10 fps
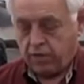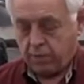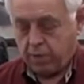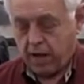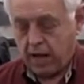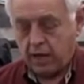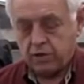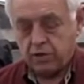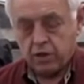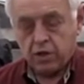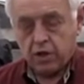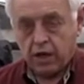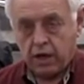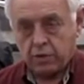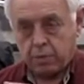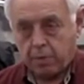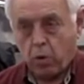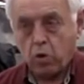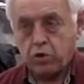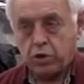the plant is
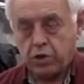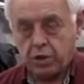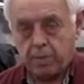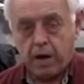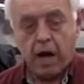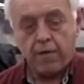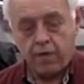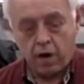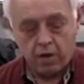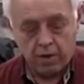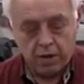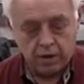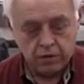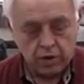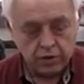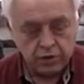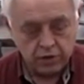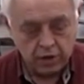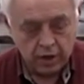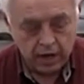proportional to the pot, follow the instructions
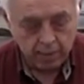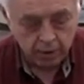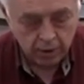on the label.